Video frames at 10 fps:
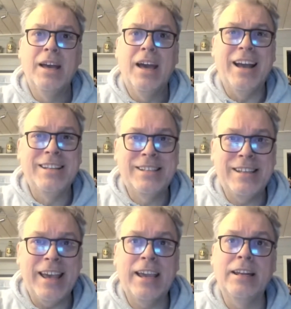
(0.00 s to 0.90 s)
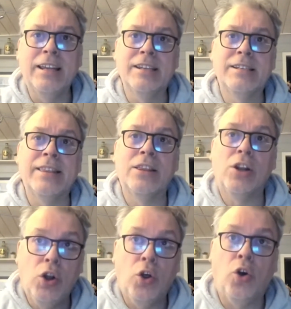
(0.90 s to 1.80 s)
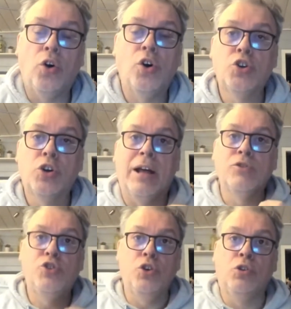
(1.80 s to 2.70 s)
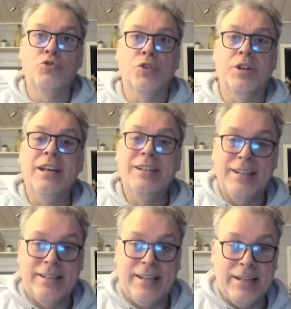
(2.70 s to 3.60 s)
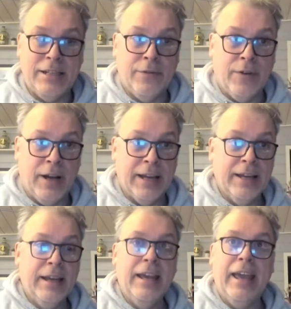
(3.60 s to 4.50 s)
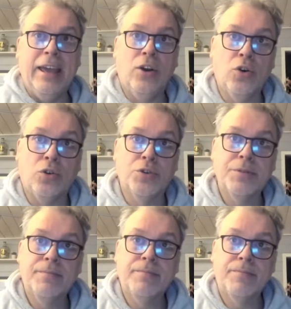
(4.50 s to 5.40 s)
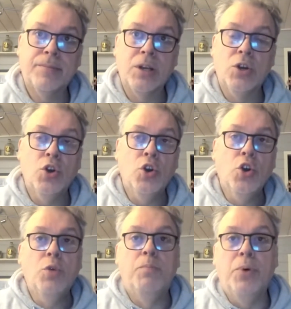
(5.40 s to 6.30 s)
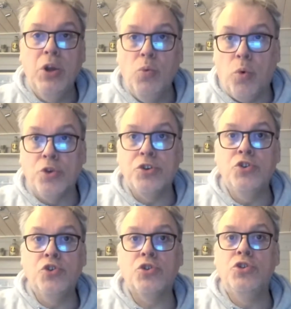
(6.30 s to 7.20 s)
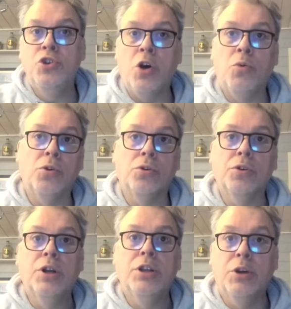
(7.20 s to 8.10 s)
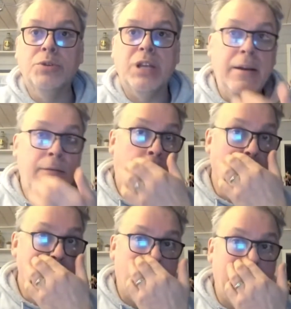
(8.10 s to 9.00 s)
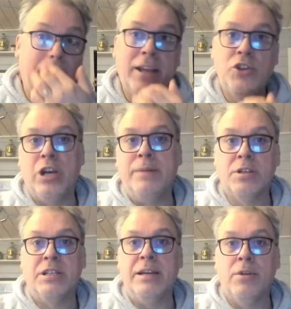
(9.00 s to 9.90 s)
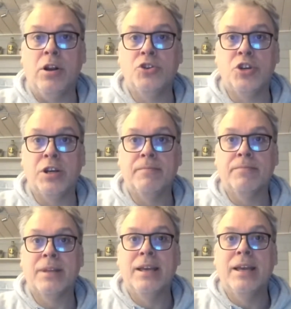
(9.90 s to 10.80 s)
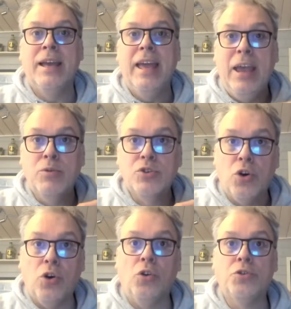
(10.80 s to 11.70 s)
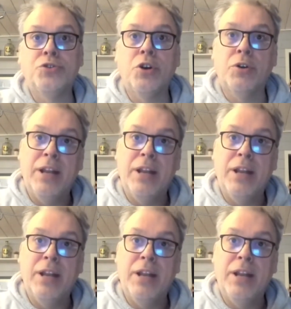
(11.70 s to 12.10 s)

And secondly, he's saying the law should allow children to testify in court. But it wasn't just Noel that was influenced by King James's demonology. It was also an